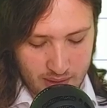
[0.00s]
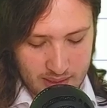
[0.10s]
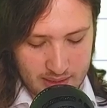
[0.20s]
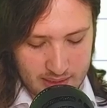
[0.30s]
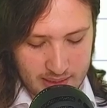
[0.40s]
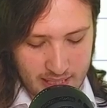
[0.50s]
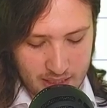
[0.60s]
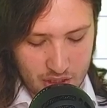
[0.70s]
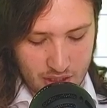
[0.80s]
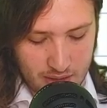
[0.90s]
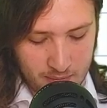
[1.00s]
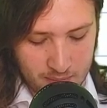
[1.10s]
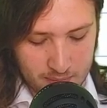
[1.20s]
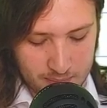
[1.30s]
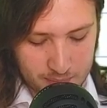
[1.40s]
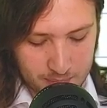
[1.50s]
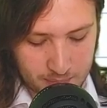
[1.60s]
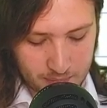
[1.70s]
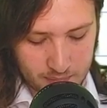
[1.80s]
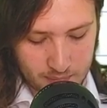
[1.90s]
intersection,
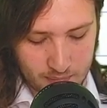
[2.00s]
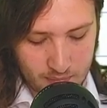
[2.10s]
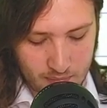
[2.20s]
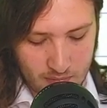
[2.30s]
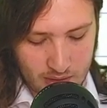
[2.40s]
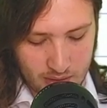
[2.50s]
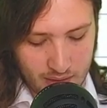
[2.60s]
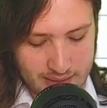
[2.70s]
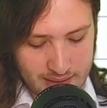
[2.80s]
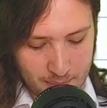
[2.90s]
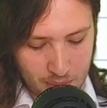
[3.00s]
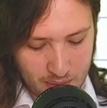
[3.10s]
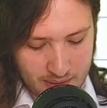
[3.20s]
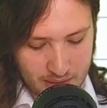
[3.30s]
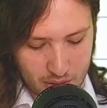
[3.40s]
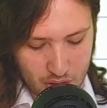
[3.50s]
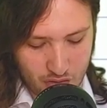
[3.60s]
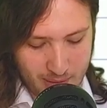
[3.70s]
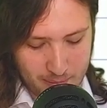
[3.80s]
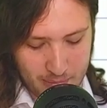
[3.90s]
nice simple condition to
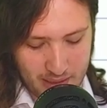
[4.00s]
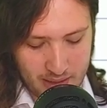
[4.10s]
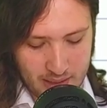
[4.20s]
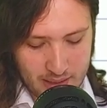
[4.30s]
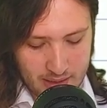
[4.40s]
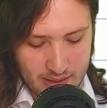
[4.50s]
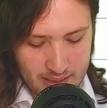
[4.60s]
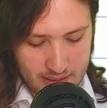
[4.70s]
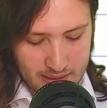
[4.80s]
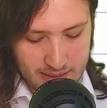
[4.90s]
remember, is that the